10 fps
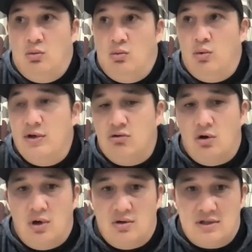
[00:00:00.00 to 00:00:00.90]
we
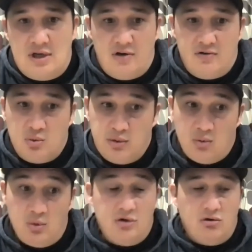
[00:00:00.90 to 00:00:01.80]
grow ourselves,
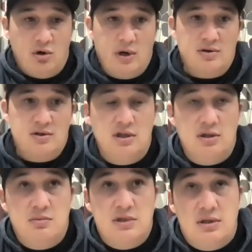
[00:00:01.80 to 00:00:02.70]
we grow our
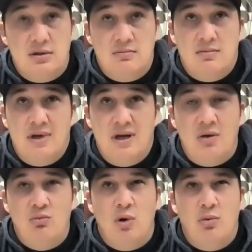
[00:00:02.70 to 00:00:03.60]
teams, and
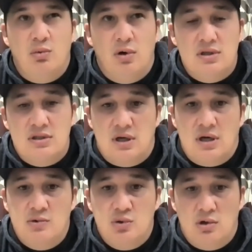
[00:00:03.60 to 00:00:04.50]
what we want is to
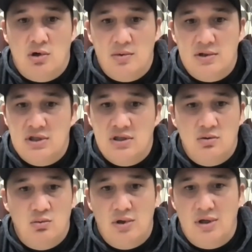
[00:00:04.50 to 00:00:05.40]
come to a
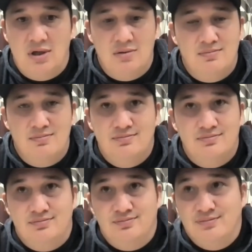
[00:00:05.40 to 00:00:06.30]
competition where
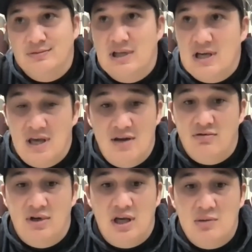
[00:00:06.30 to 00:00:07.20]

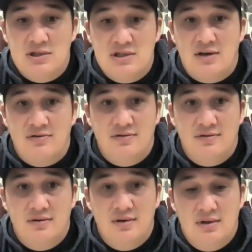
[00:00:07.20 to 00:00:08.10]
every game is tough.
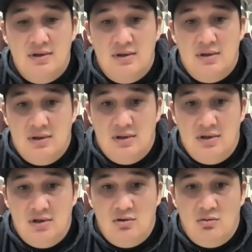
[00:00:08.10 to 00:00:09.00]
You
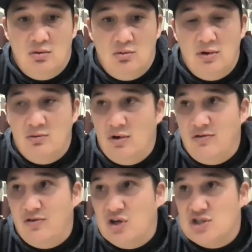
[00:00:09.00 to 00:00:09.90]
know, we
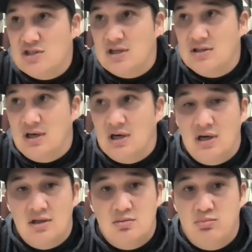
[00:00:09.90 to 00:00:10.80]
finished second to
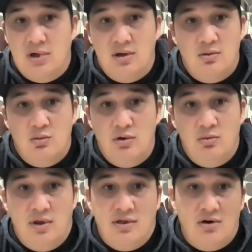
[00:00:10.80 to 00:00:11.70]
last, but
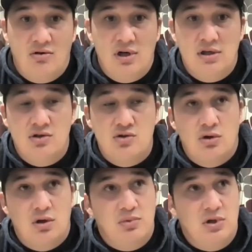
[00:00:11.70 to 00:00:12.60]
we thoroughly
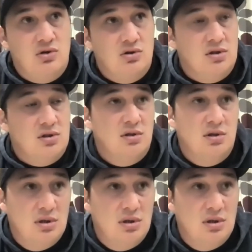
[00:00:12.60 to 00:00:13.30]
enjoyed it because